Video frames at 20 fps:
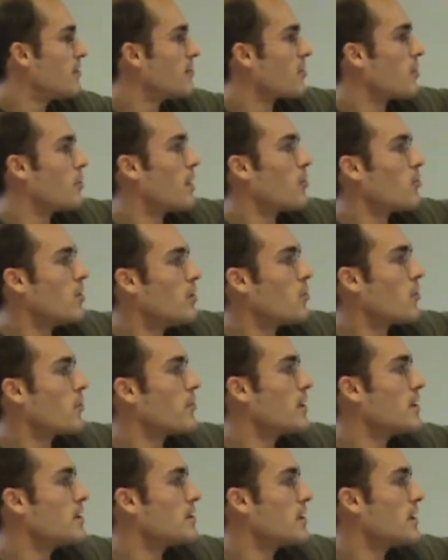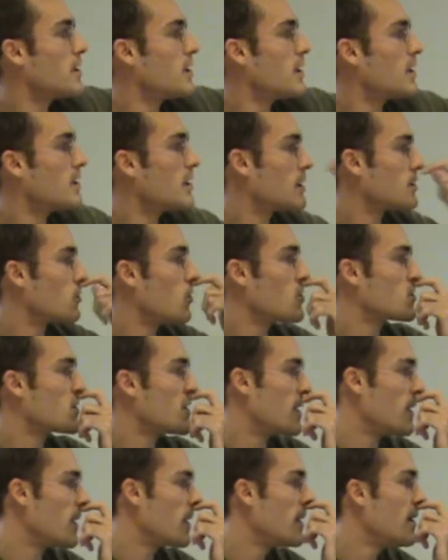from a enunciante that was
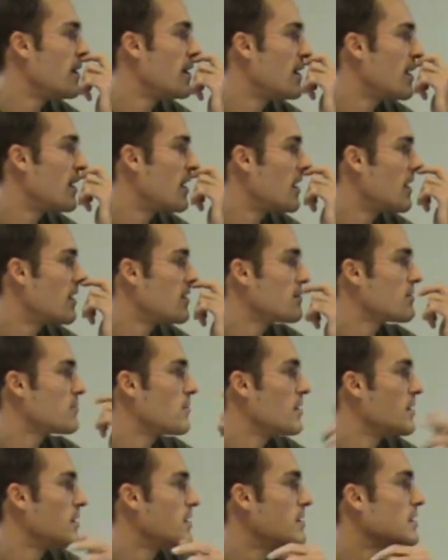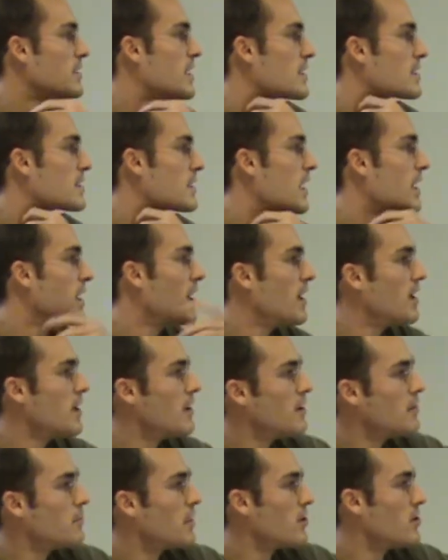here in that
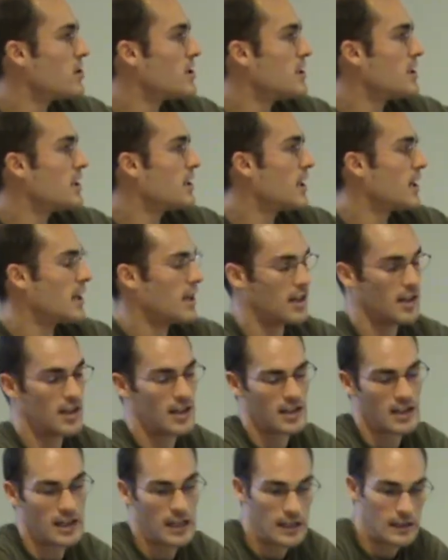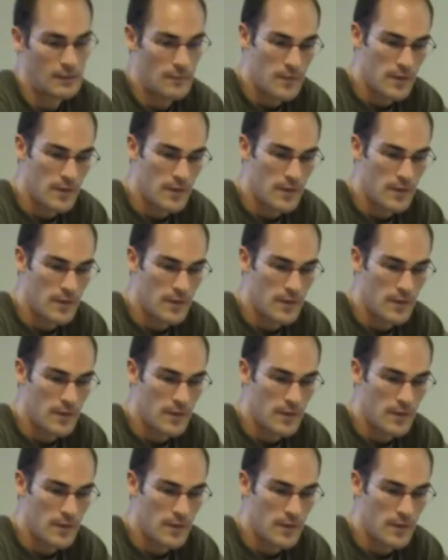time, Chica, Angela,